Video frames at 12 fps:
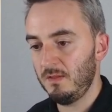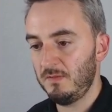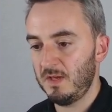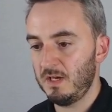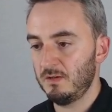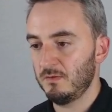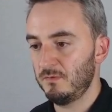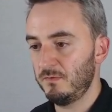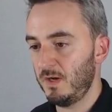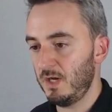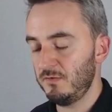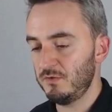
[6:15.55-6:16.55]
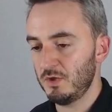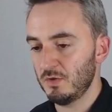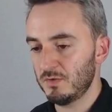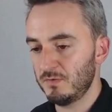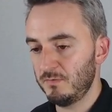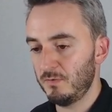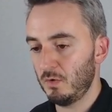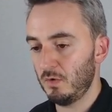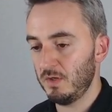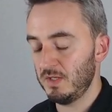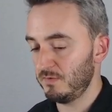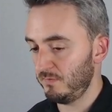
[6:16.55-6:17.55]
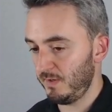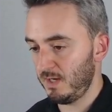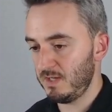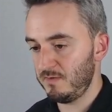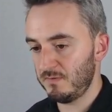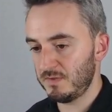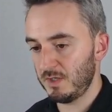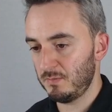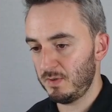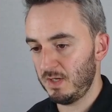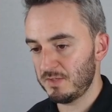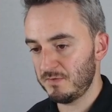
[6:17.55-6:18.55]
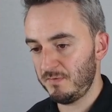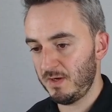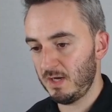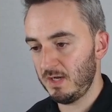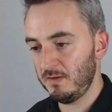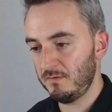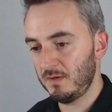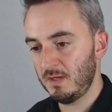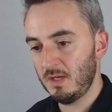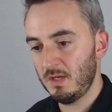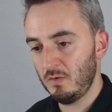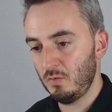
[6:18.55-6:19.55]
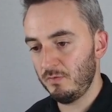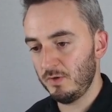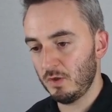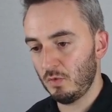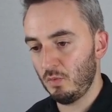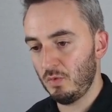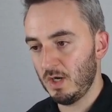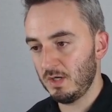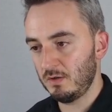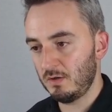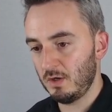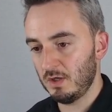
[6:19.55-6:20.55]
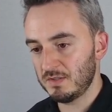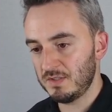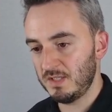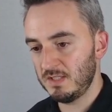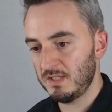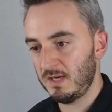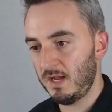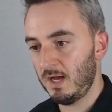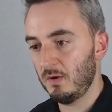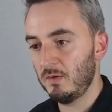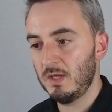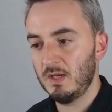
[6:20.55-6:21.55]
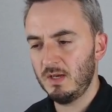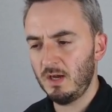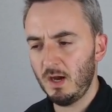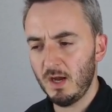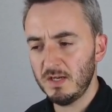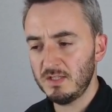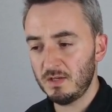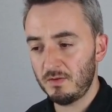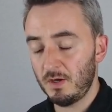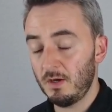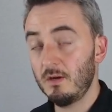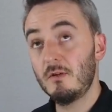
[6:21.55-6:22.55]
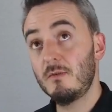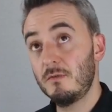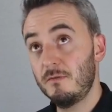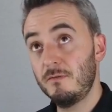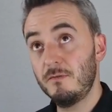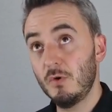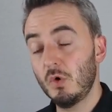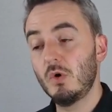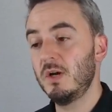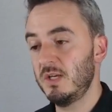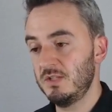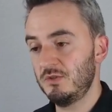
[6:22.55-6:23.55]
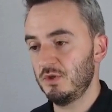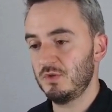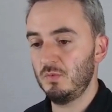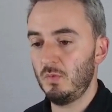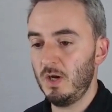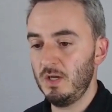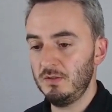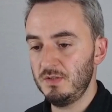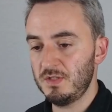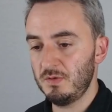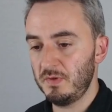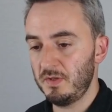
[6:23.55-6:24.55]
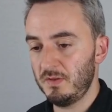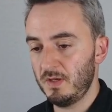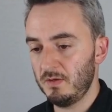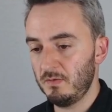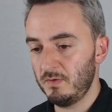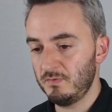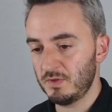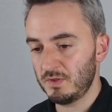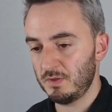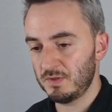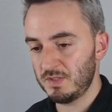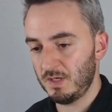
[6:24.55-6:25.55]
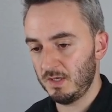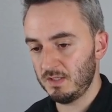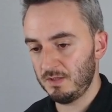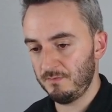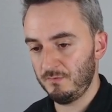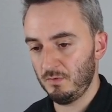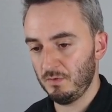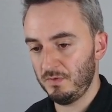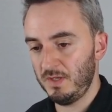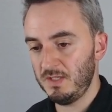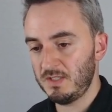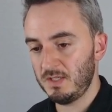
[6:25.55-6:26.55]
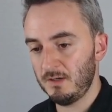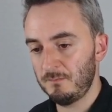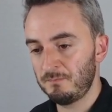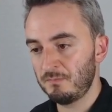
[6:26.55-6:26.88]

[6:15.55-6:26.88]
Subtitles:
Then 5, choose 4 is 5, so plus 5. We've only got 1 cos theta now. I to the 4 is just 1, so we've just got sine to the 4 theta.